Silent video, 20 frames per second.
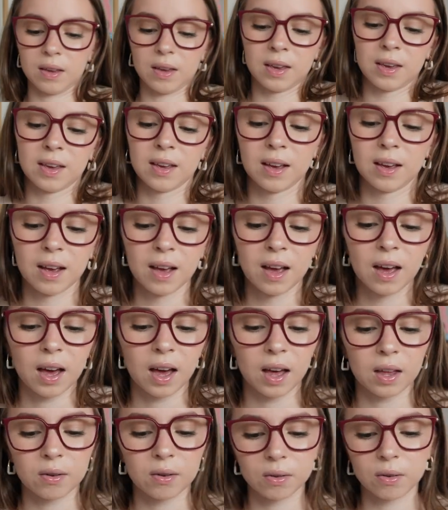
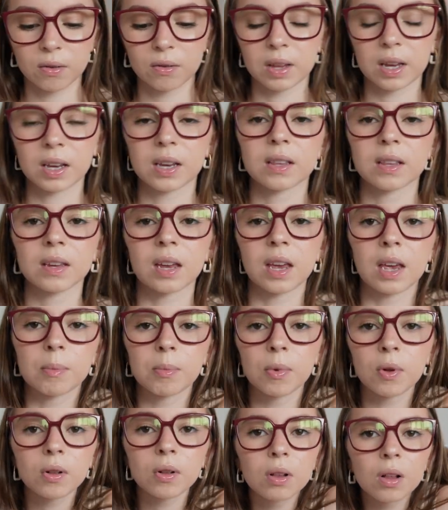I don't know, like a
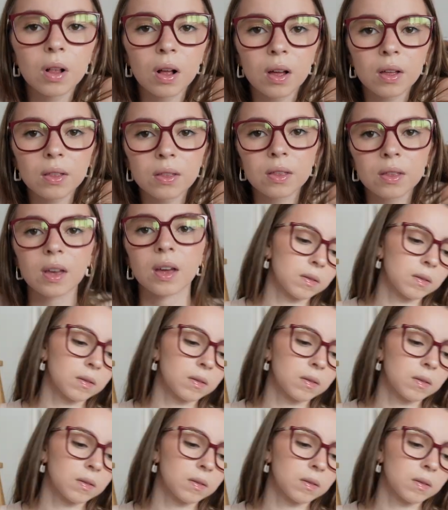tablecloth.